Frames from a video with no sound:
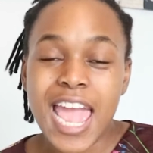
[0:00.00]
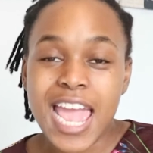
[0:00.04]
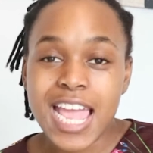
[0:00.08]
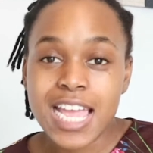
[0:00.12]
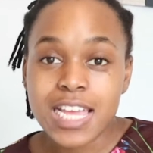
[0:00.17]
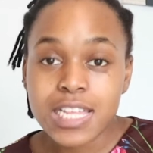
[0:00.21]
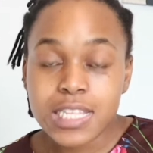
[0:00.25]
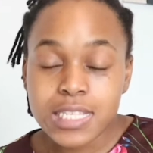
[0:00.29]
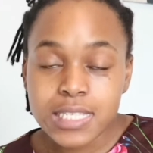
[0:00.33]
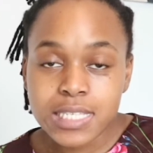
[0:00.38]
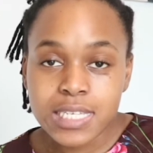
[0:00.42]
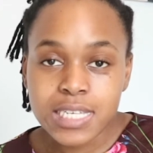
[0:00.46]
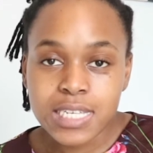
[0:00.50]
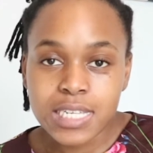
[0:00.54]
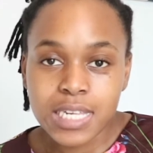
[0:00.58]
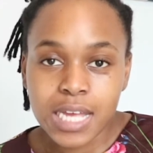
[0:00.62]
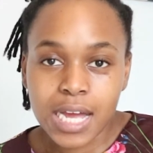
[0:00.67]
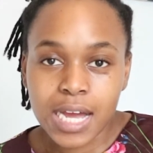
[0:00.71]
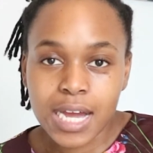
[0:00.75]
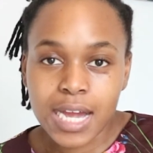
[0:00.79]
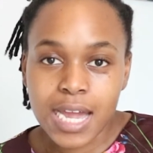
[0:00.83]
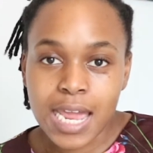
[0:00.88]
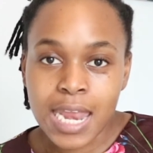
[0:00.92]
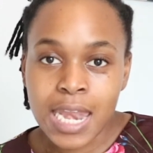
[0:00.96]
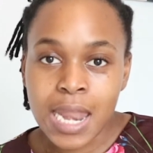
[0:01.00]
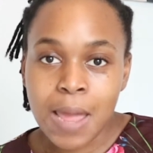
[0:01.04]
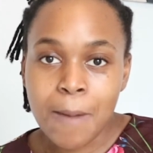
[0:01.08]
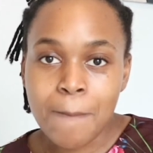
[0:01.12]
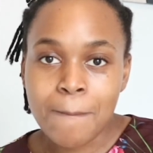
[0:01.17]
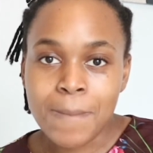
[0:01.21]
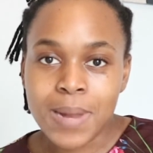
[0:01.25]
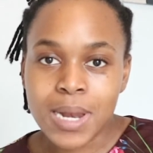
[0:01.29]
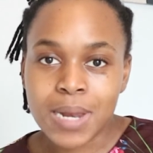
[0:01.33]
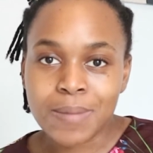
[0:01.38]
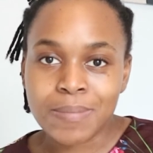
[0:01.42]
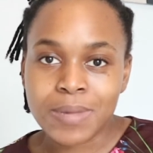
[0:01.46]
89
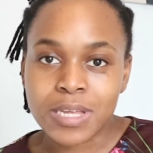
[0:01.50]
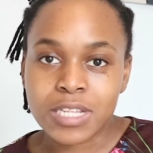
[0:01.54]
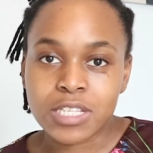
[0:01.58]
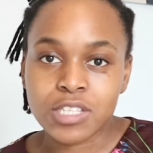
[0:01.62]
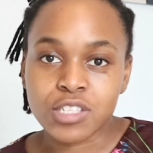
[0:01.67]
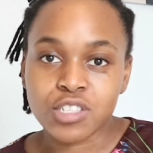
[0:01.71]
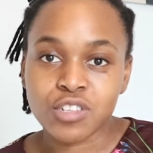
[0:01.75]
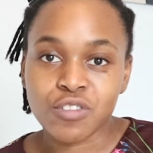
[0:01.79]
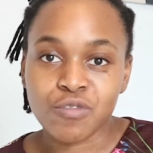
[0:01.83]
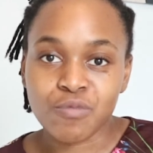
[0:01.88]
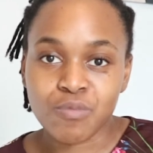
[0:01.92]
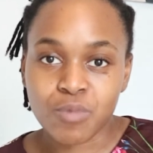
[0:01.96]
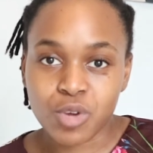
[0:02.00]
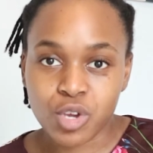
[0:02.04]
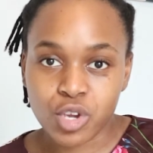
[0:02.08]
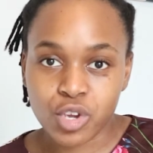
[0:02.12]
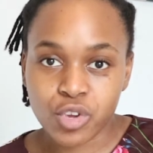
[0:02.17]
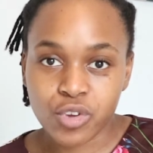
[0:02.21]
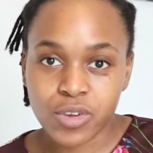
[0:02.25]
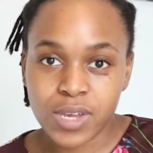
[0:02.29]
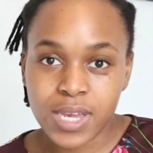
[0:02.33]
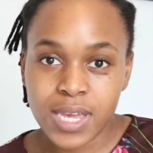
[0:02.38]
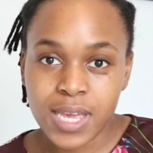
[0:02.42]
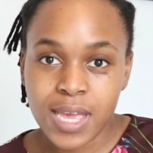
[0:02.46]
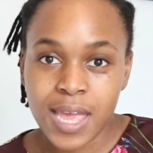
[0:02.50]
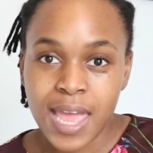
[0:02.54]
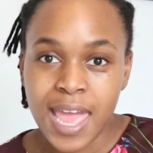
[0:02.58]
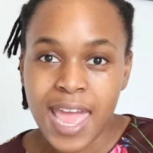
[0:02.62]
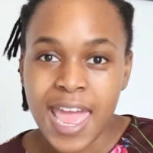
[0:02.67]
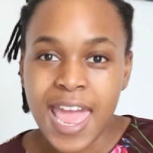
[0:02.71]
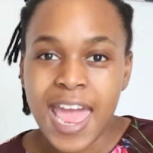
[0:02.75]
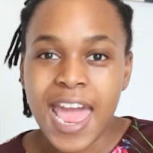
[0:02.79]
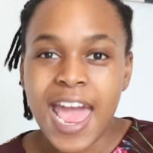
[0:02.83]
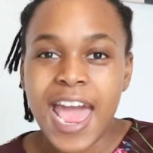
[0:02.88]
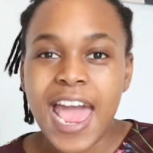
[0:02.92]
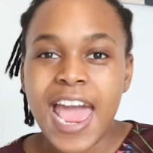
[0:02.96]
millimeters of mercury,
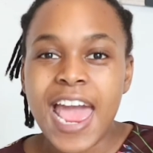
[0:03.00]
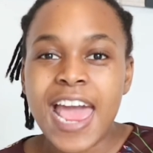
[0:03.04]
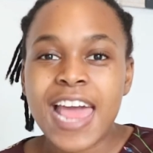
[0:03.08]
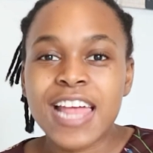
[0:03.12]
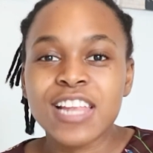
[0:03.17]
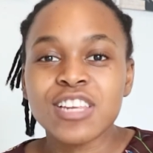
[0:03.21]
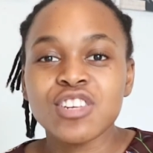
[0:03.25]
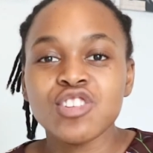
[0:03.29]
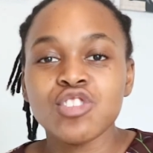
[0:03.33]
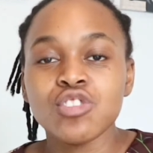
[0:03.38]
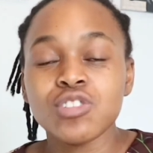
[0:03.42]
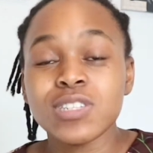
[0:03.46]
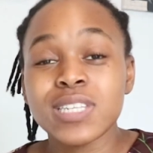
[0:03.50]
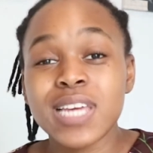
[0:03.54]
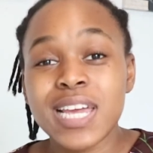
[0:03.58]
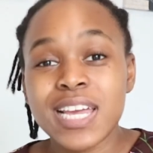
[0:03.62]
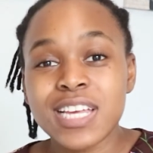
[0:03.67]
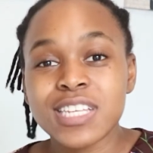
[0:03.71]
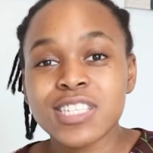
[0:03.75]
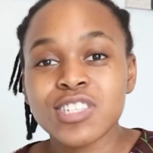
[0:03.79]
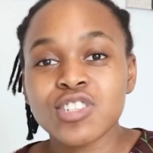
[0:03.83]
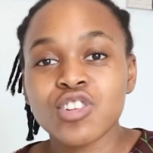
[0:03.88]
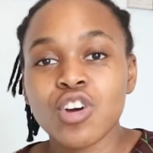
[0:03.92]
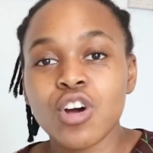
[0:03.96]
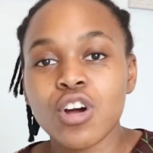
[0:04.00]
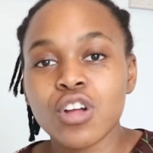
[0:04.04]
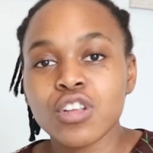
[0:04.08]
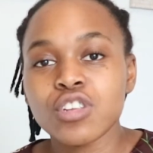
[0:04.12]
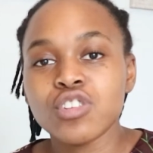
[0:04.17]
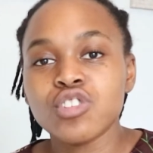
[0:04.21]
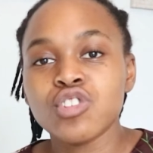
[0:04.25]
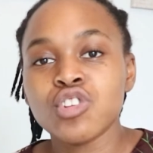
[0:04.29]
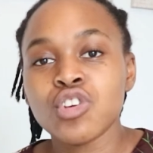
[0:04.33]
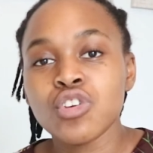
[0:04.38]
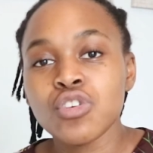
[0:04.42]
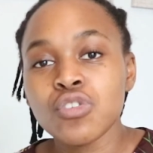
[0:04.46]
and you test
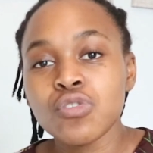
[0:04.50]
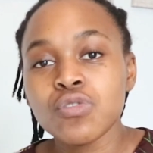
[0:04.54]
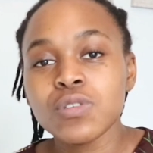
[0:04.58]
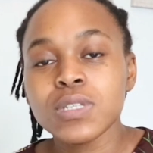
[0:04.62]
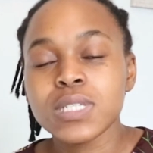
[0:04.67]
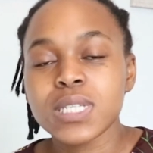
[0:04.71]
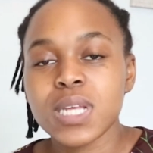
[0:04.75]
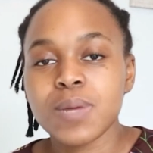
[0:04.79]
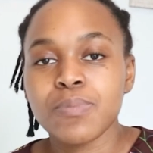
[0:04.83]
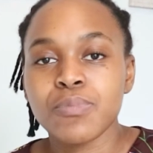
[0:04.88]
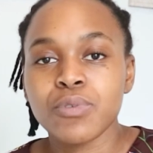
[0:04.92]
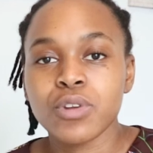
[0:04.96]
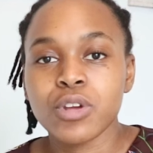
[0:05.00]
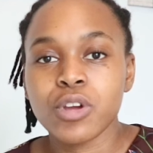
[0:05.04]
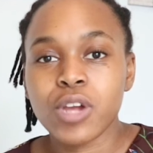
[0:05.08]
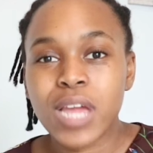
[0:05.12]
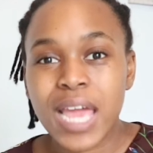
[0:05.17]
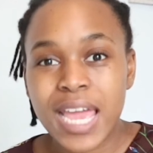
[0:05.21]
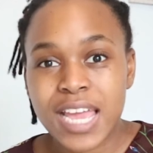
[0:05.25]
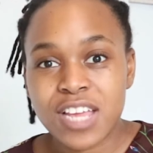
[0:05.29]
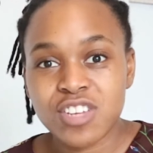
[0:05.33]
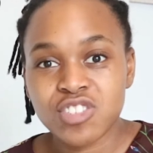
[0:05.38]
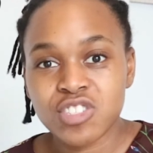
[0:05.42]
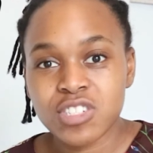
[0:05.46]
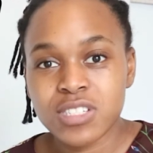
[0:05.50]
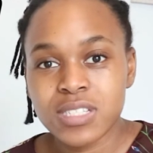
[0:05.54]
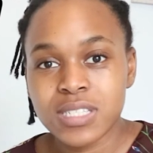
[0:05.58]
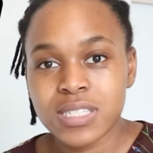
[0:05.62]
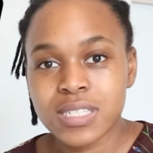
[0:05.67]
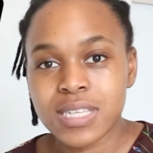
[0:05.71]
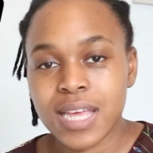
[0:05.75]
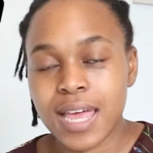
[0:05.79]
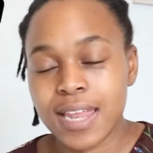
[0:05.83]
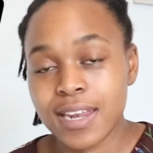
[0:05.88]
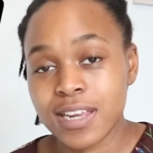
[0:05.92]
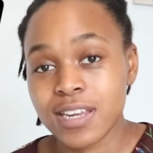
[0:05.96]
on 2 separate
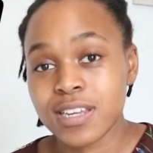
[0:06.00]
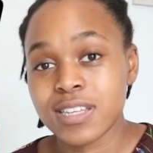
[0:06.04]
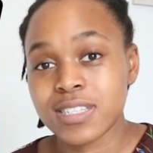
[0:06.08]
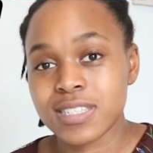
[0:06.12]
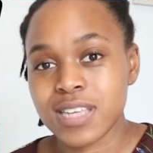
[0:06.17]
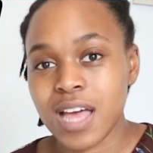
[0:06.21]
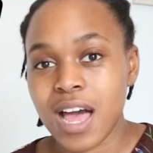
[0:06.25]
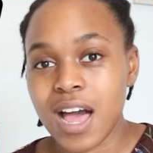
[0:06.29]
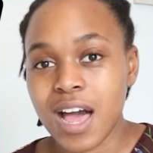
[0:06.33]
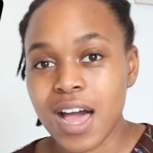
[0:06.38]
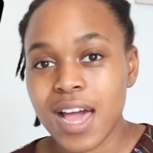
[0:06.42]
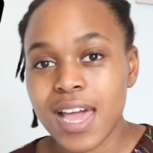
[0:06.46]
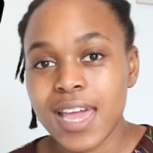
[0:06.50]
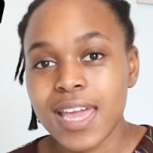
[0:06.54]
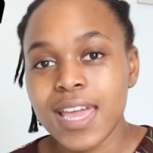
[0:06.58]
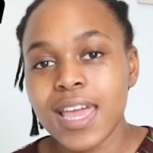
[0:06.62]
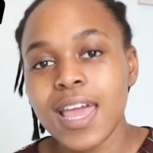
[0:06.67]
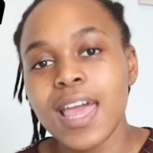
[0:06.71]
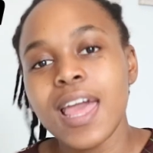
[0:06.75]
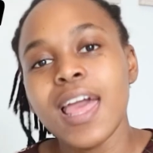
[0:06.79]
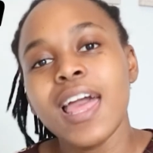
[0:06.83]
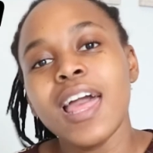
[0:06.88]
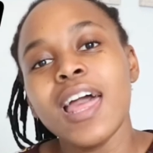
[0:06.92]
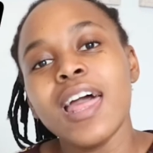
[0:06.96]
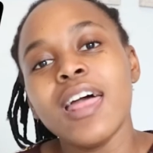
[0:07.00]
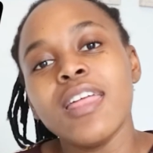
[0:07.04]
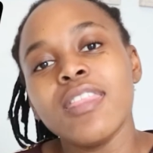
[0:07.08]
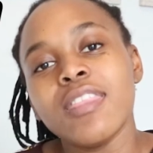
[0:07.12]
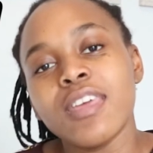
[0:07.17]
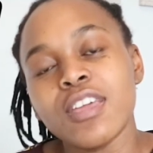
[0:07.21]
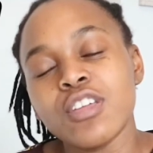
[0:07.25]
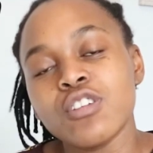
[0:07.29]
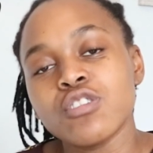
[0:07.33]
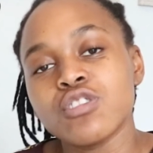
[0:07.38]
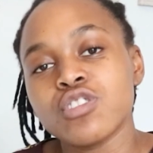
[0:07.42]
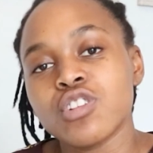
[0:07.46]
occasions and it is high,
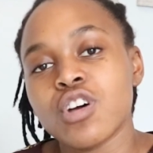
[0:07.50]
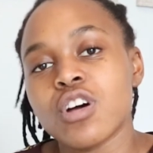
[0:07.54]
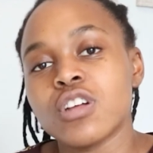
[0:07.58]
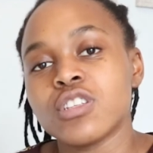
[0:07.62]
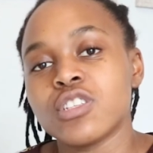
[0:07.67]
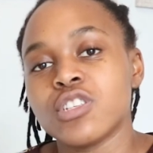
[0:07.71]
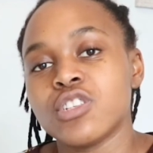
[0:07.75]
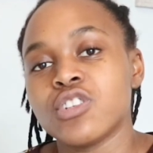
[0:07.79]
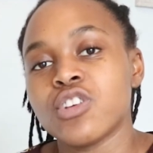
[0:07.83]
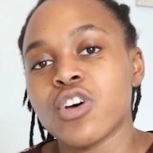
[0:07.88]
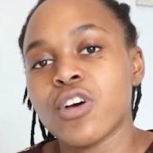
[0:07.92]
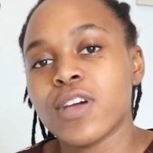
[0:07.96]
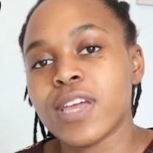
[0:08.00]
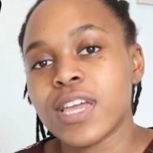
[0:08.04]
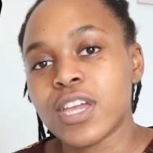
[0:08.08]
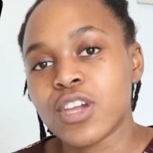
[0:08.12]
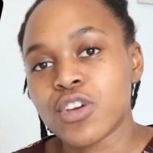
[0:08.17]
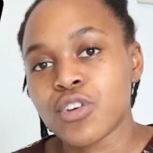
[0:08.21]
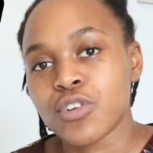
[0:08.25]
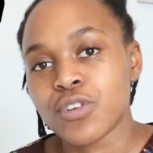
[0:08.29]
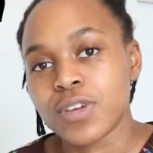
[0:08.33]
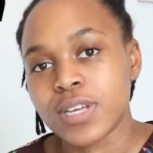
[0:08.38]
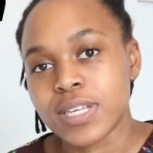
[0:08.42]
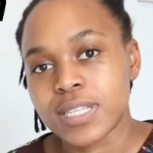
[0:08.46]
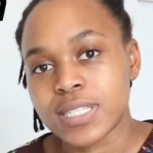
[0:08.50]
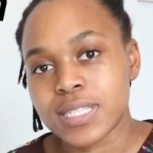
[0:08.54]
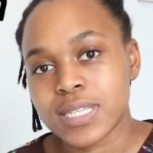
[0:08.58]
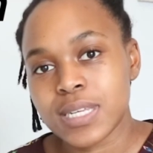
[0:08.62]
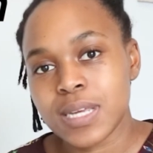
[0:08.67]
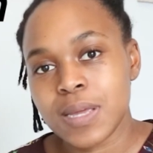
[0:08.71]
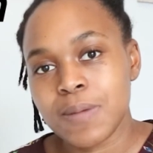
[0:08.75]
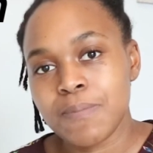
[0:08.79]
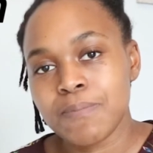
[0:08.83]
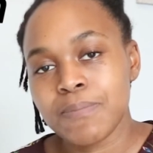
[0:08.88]
then your chances are increased.